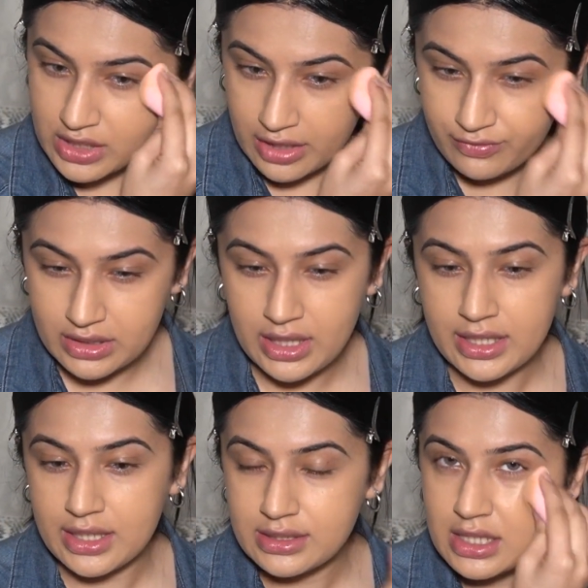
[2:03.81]
I feel
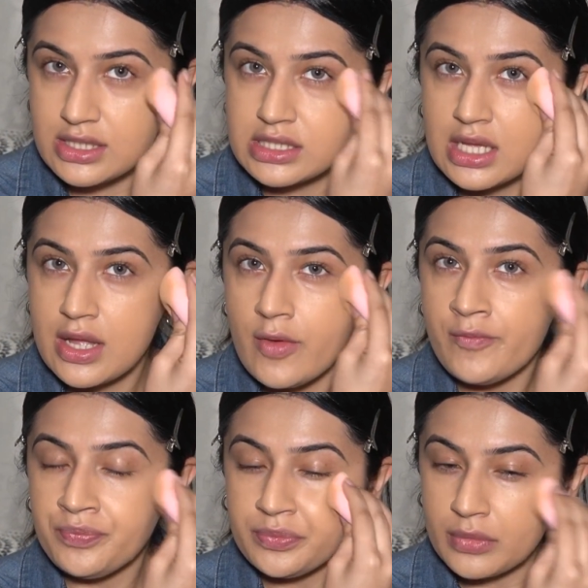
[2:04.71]
like it does
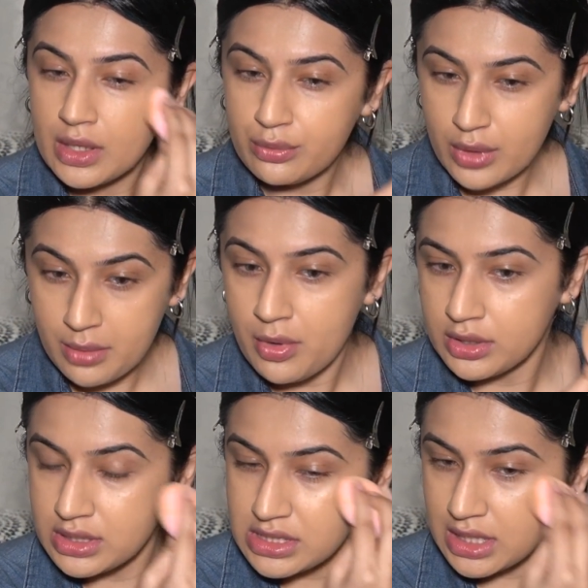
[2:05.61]
rub
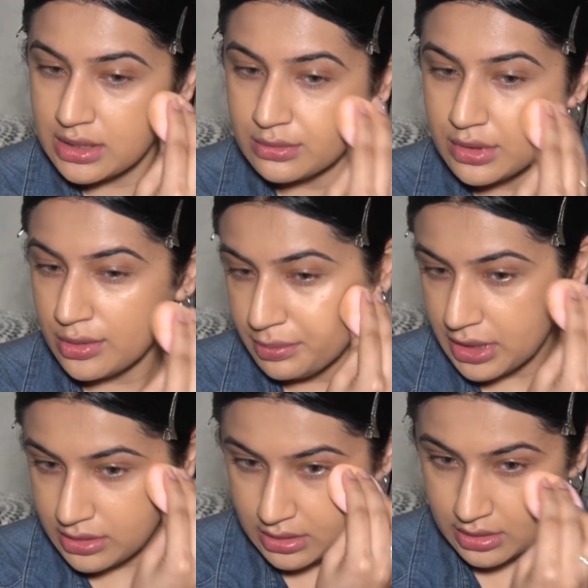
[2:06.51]
on the skin a little
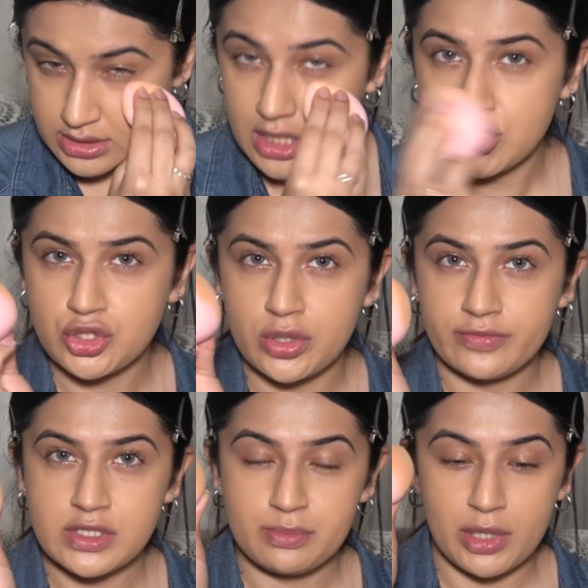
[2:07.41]
bit, the texture of
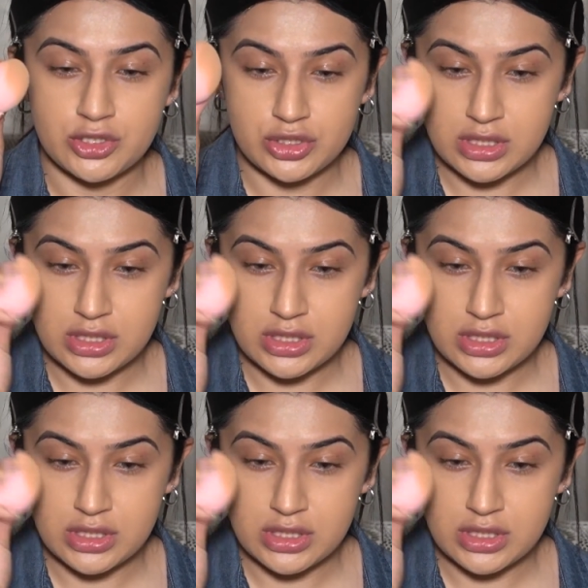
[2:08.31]
the sponge.